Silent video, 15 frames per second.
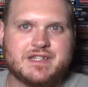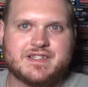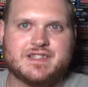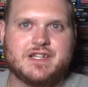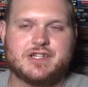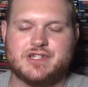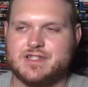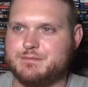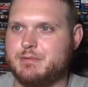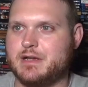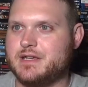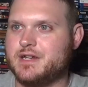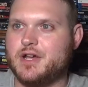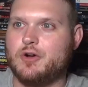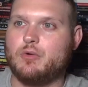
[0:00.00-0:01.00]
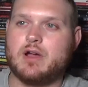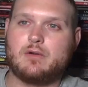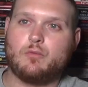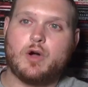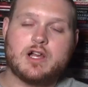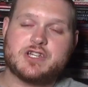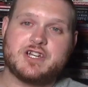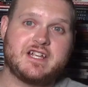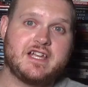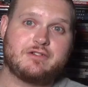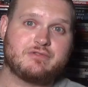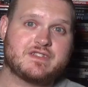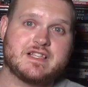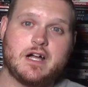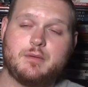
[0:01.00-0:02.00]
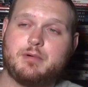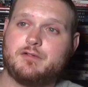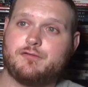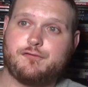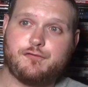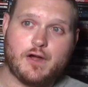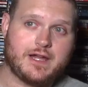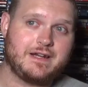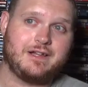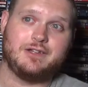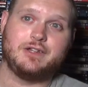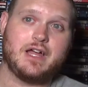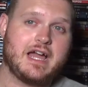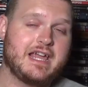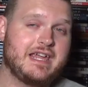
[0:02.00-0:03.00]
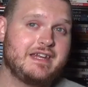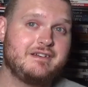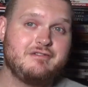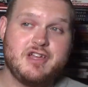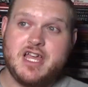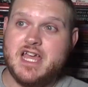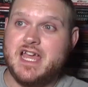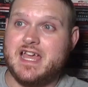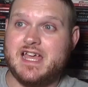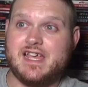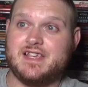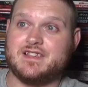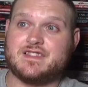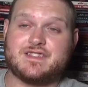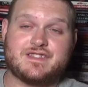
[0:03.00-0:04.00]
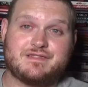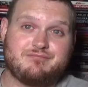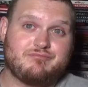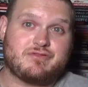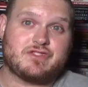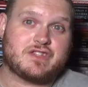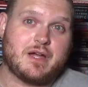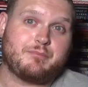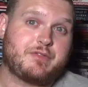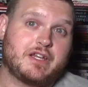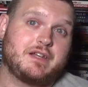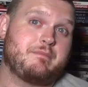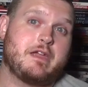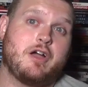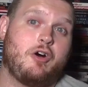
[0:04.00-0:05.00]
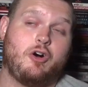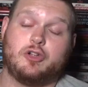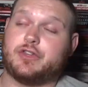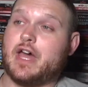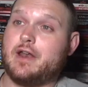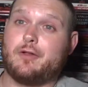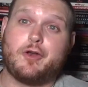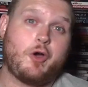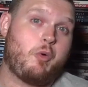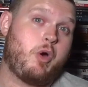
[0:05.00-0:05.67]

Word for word: decisions, but you know what? Watching Idris Elba fight a lion is something to behold. I don't know